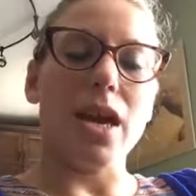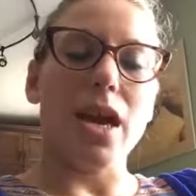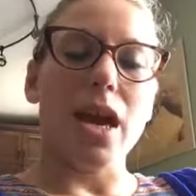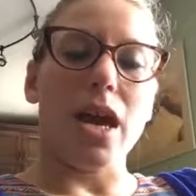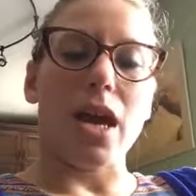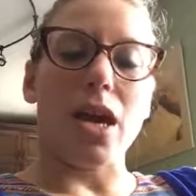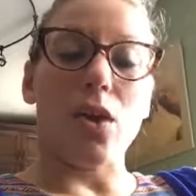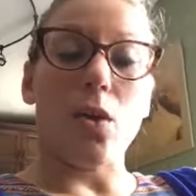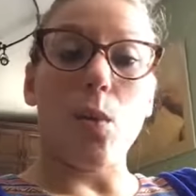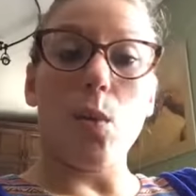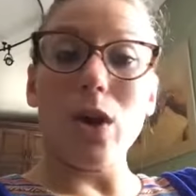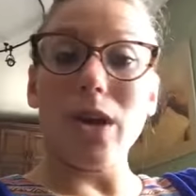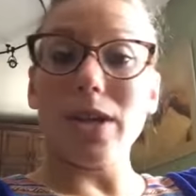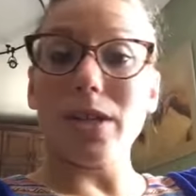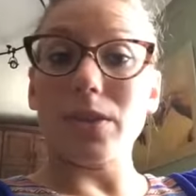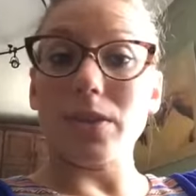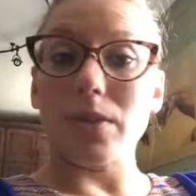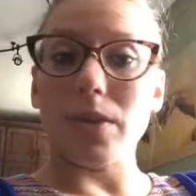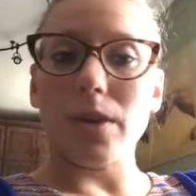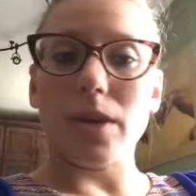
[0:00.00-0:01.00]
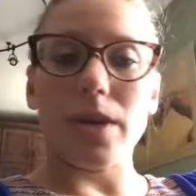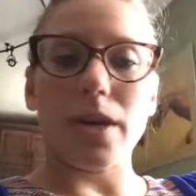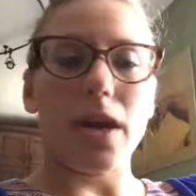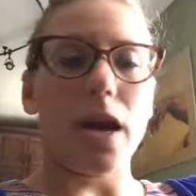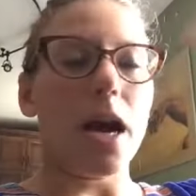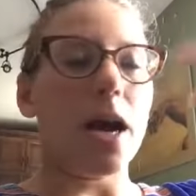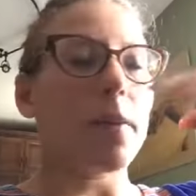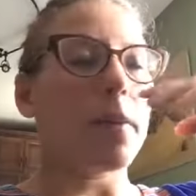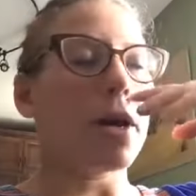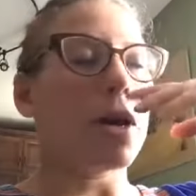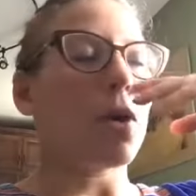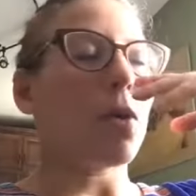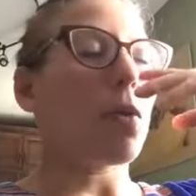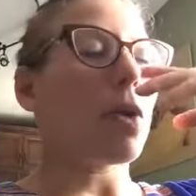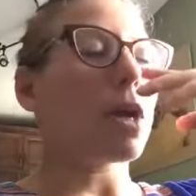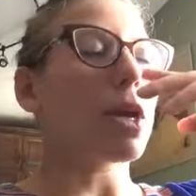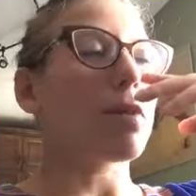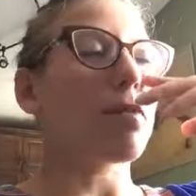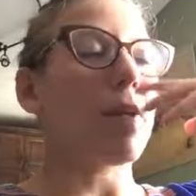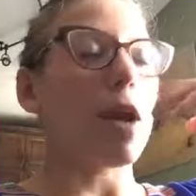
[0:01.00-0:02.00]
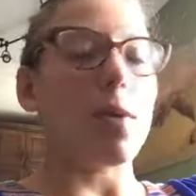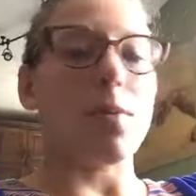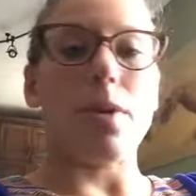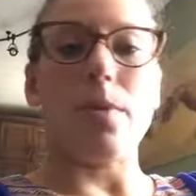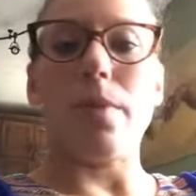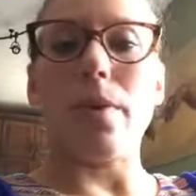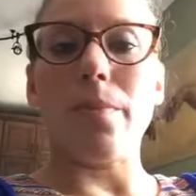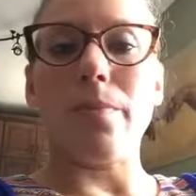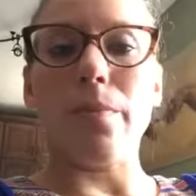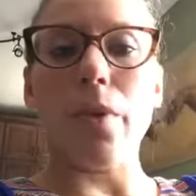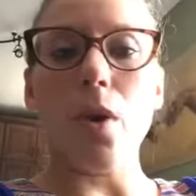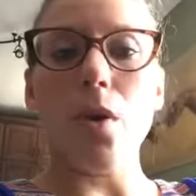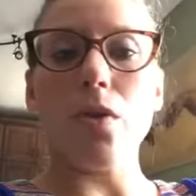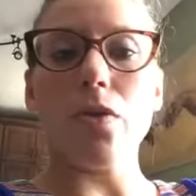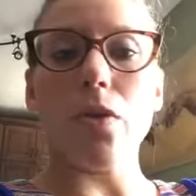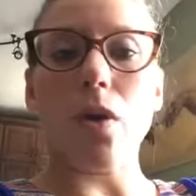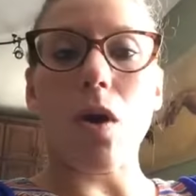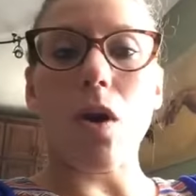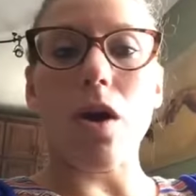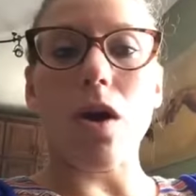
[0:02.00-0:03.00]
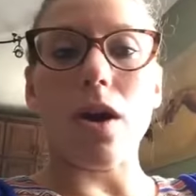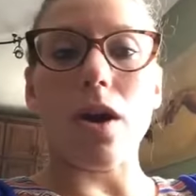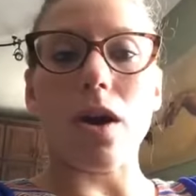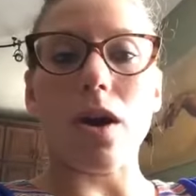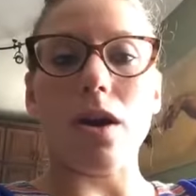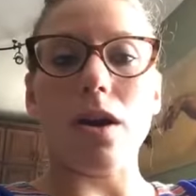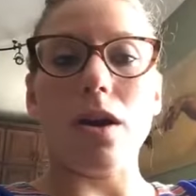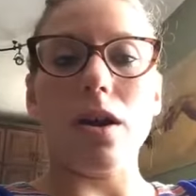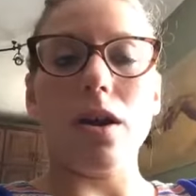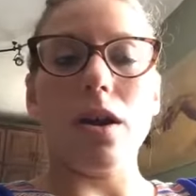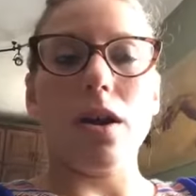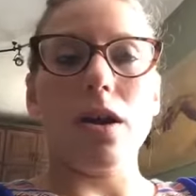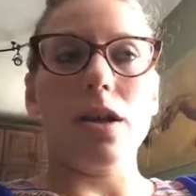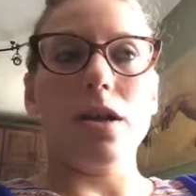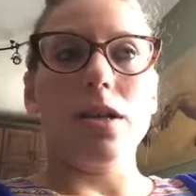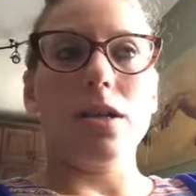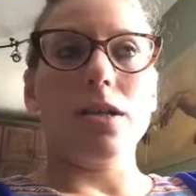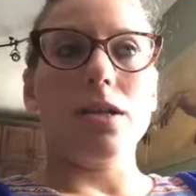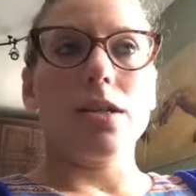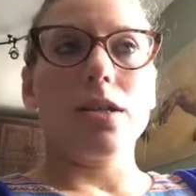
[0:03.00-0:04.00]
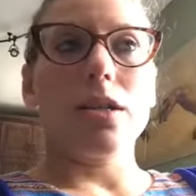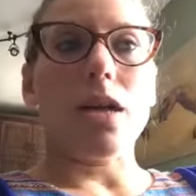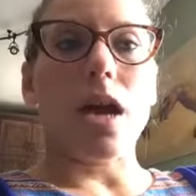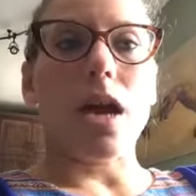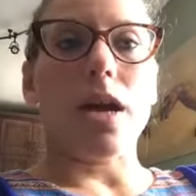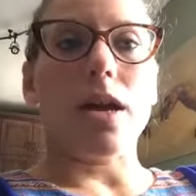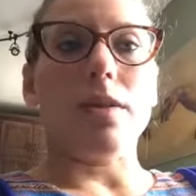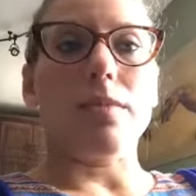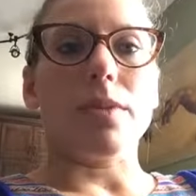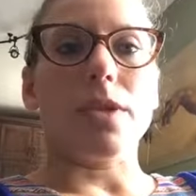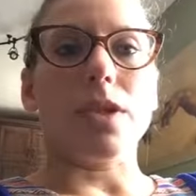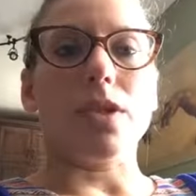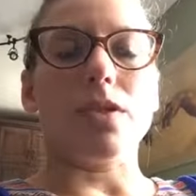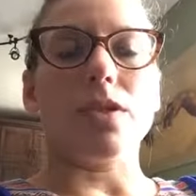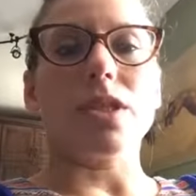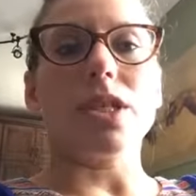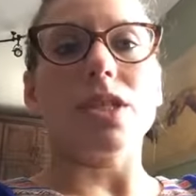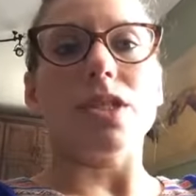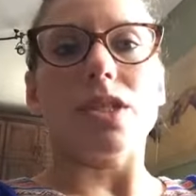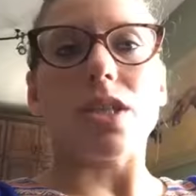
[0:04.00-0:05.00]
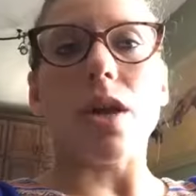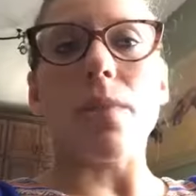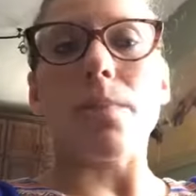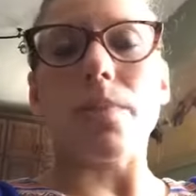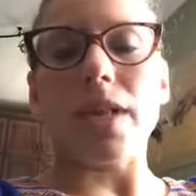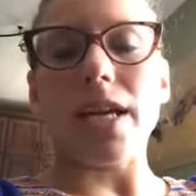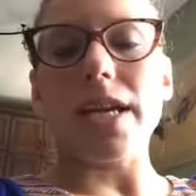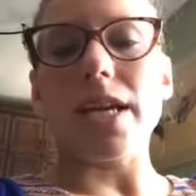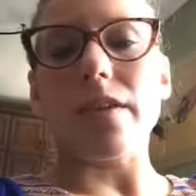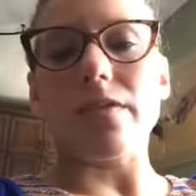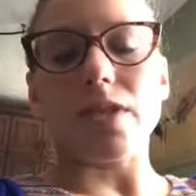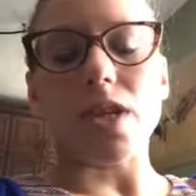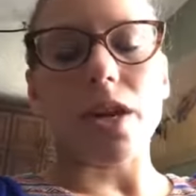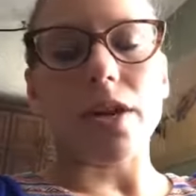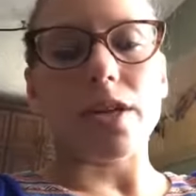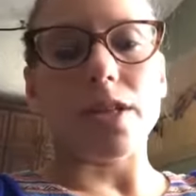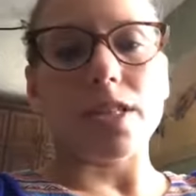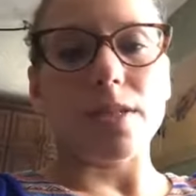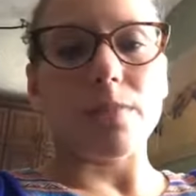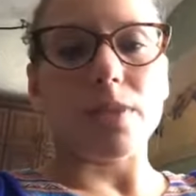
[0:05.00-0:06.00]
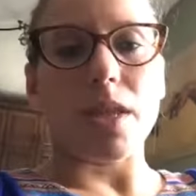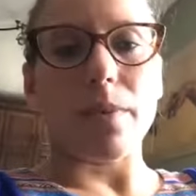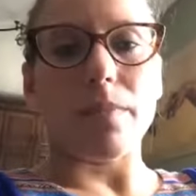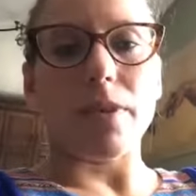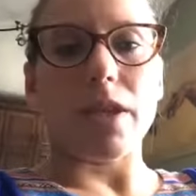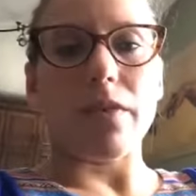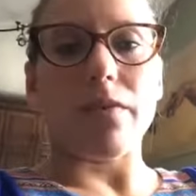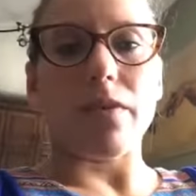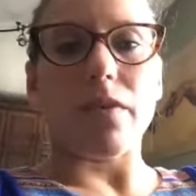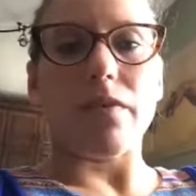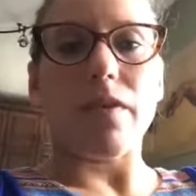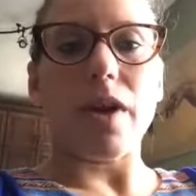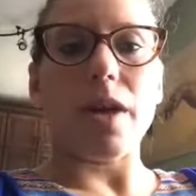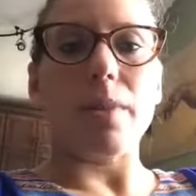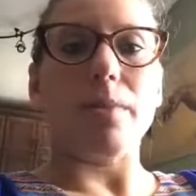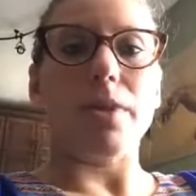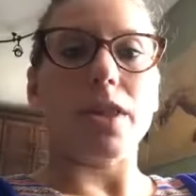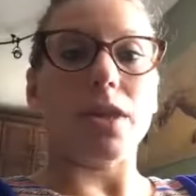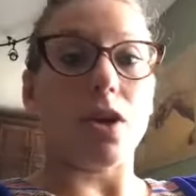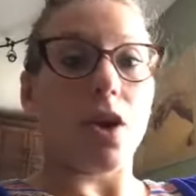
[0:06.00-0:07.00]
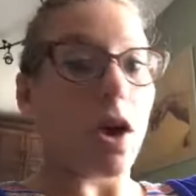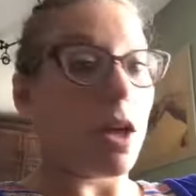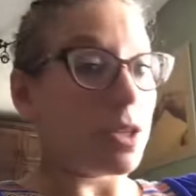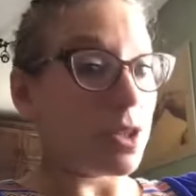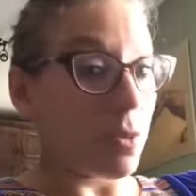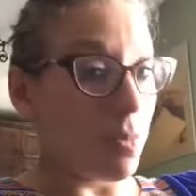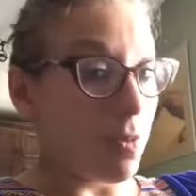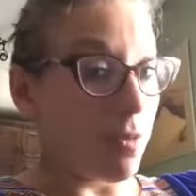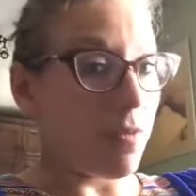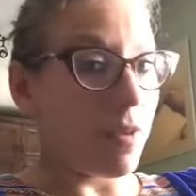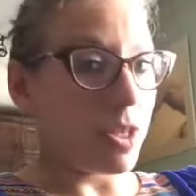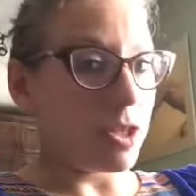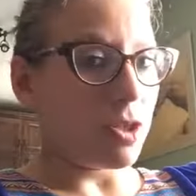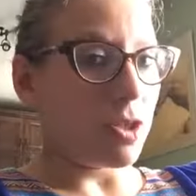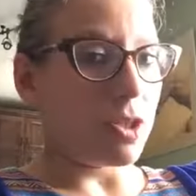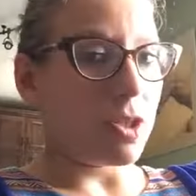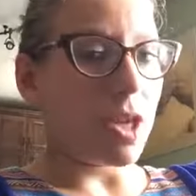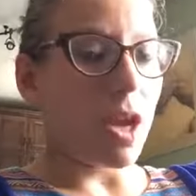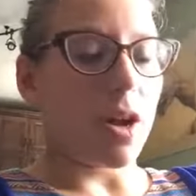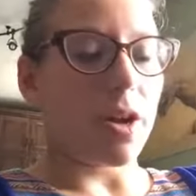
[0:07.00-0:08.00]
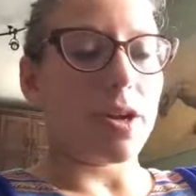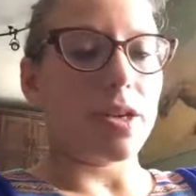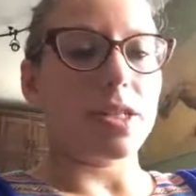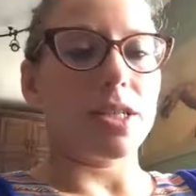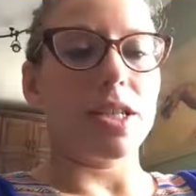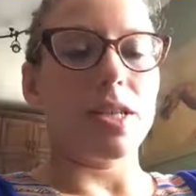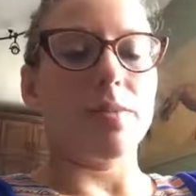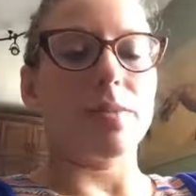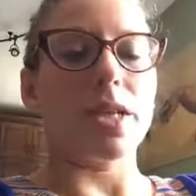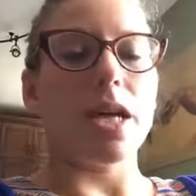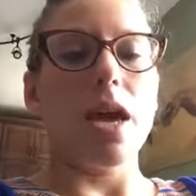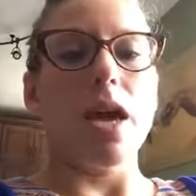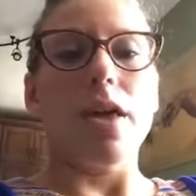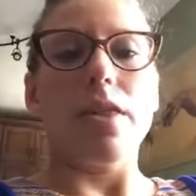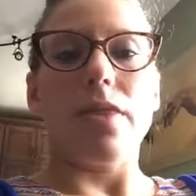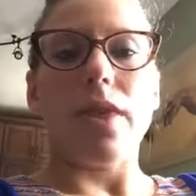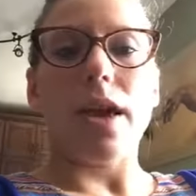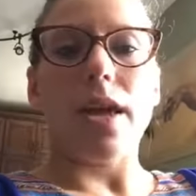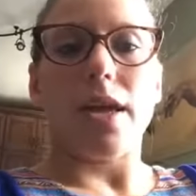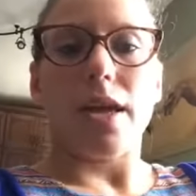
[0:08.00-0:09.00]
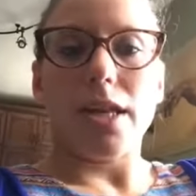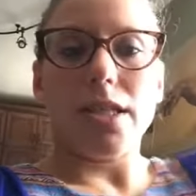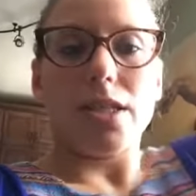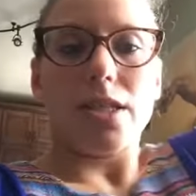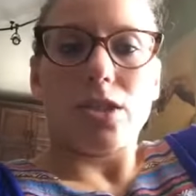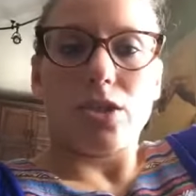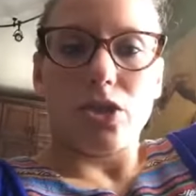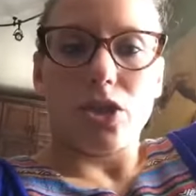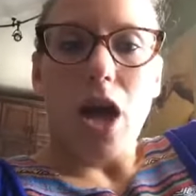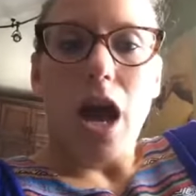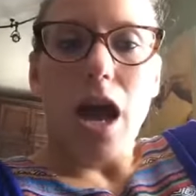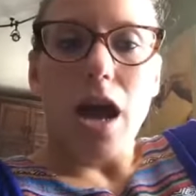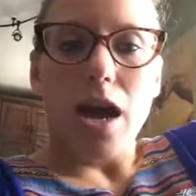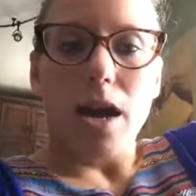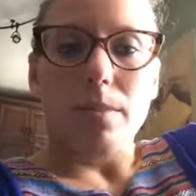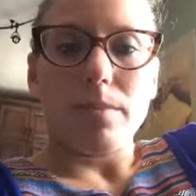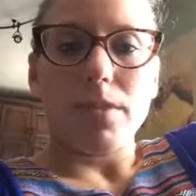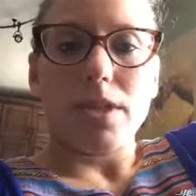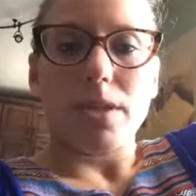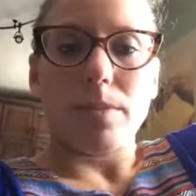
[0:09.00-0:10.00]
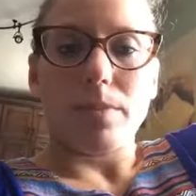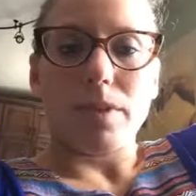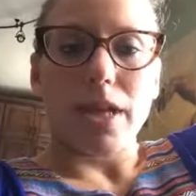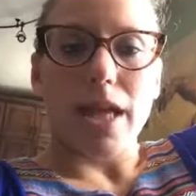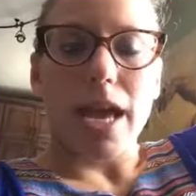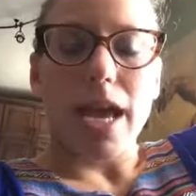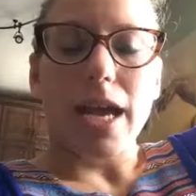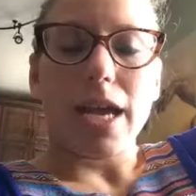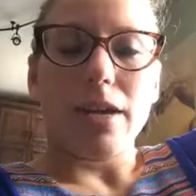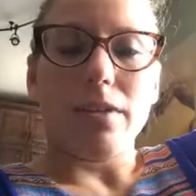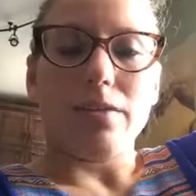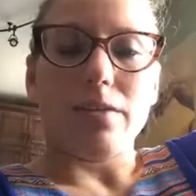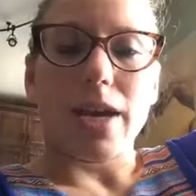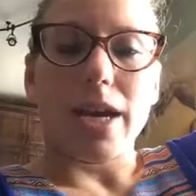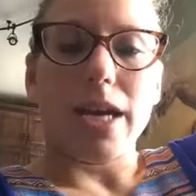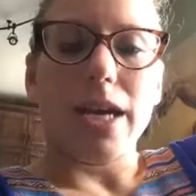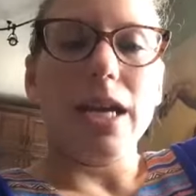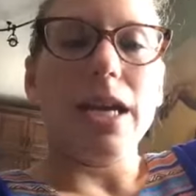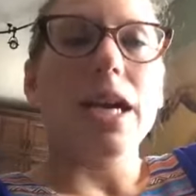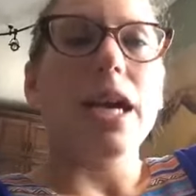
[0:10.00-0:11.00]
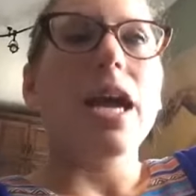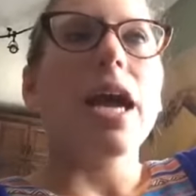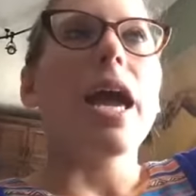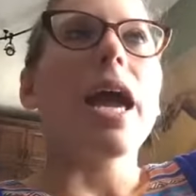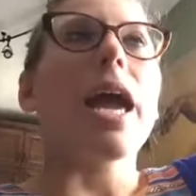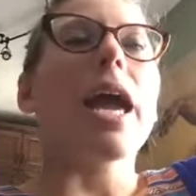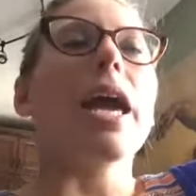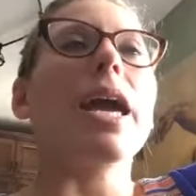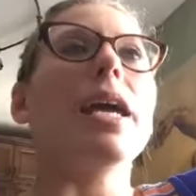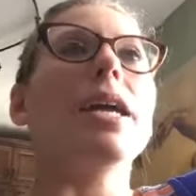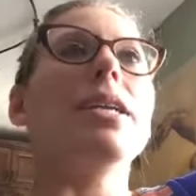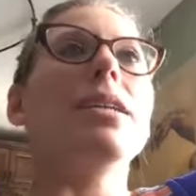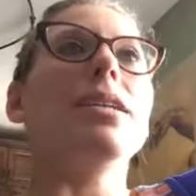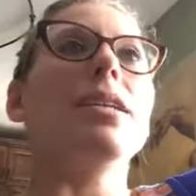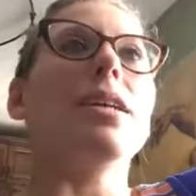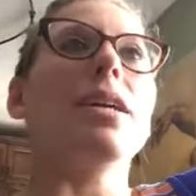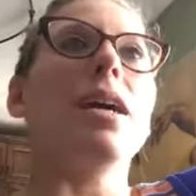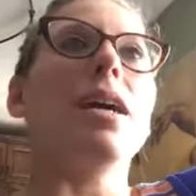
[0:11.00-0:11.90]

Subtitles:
in a work environment. But both are there's plenty of soccer teams that play for fun, but there are also professional soccer teams that it's their job to play, right? And